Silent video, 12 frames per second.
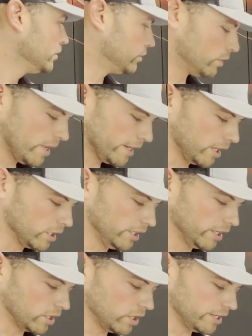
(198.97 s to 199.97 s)
So I can
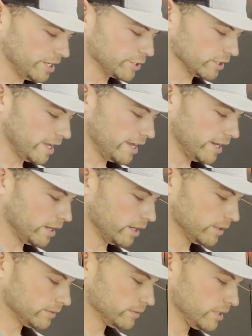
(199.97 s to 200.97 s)
click on each
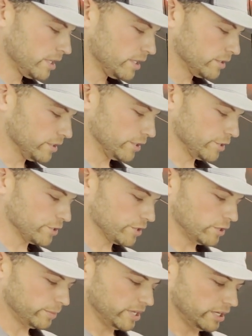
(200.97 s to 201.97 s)
layer. It's going to
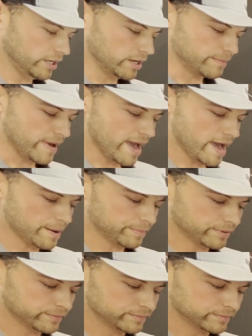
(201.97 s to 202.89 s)
show me a map.